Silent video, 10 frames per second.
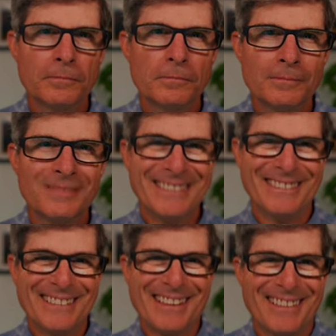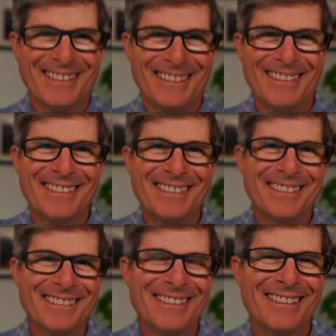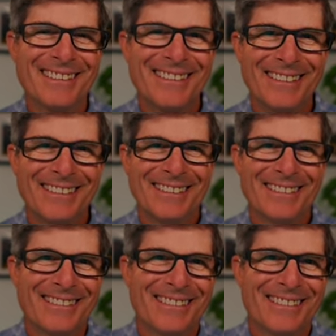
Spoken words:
No words are spoken by the person on screen.